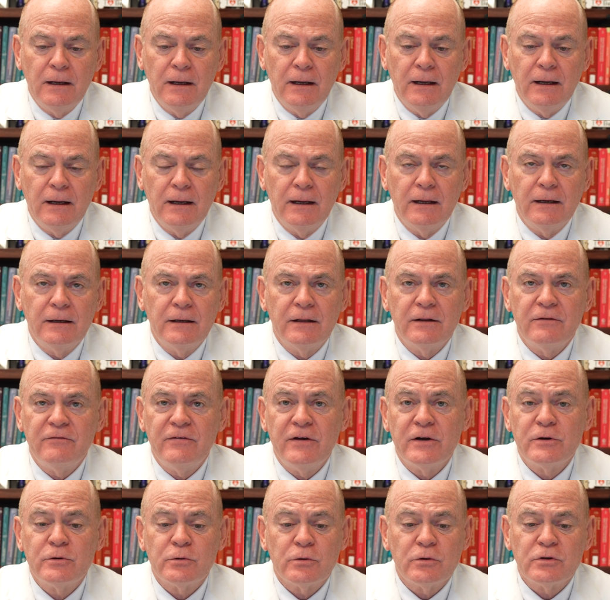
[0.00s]
and uh, the
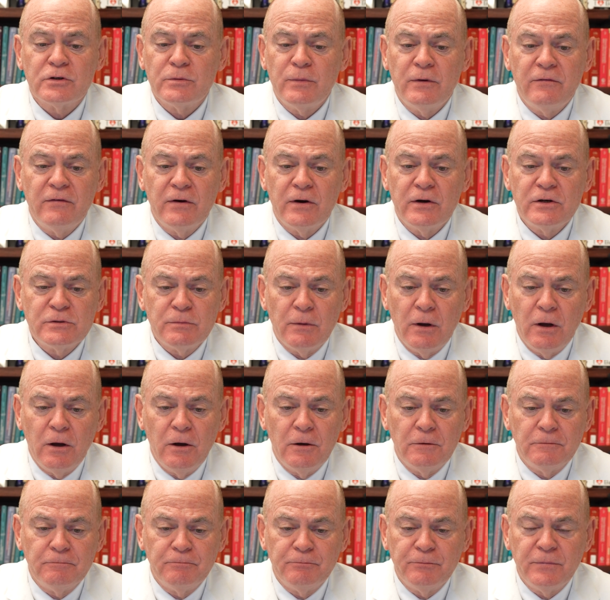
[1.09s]
ventricles can be very
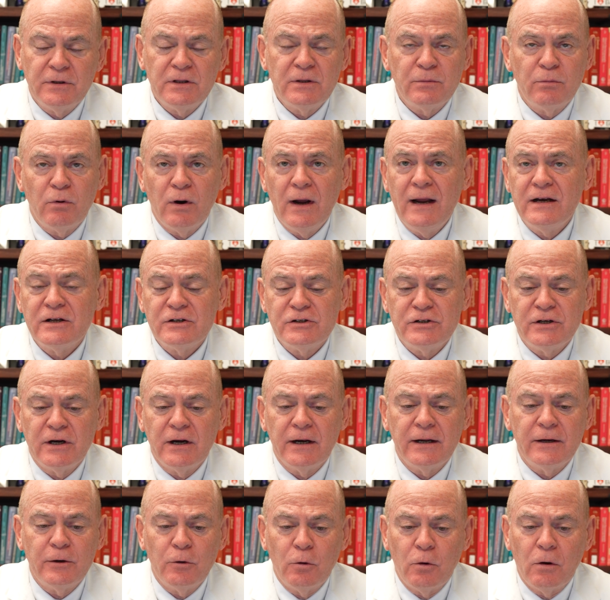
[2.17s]
small, but the brain is
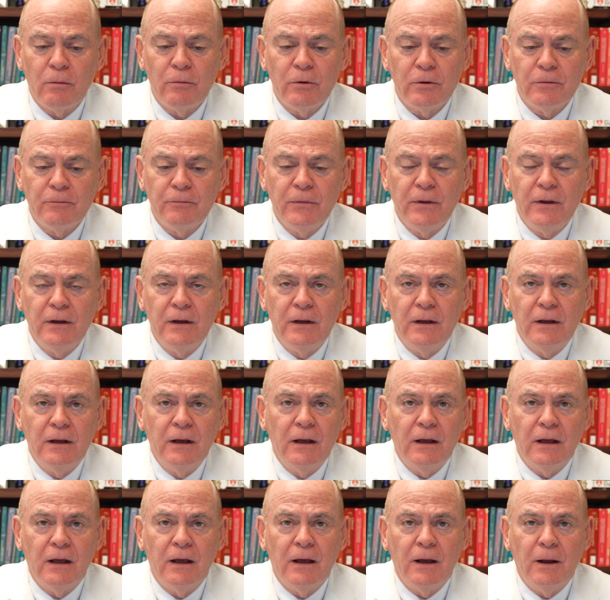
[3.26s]
generally normal.
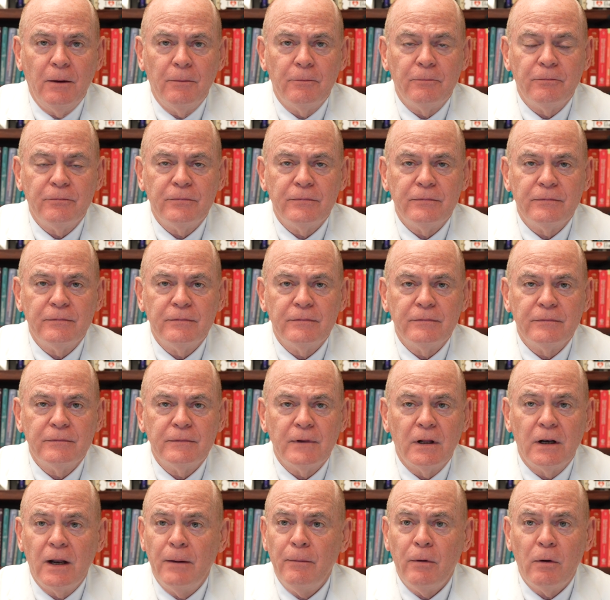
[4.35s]
Um,
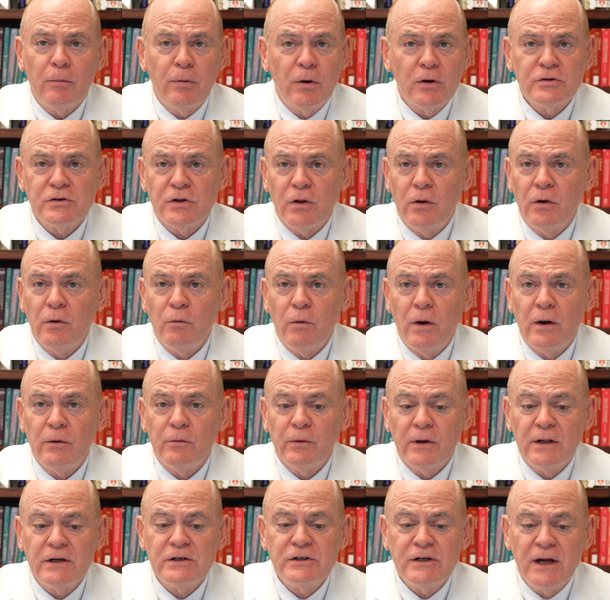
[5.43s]
a lumbar puncture is the only way to
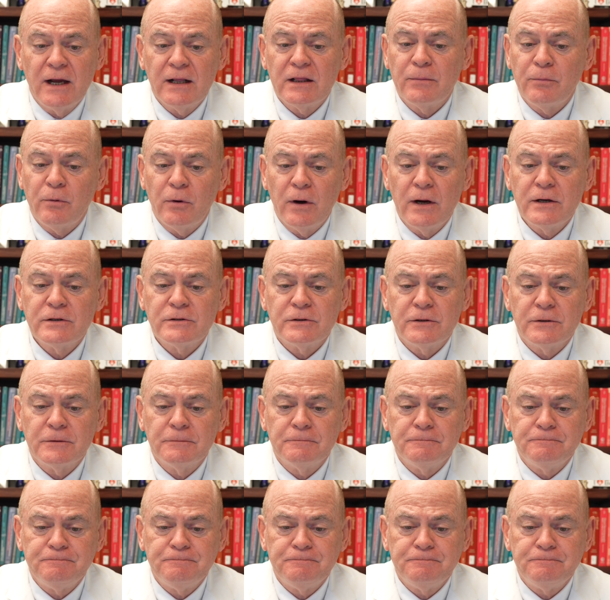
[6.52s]
really check the pressure.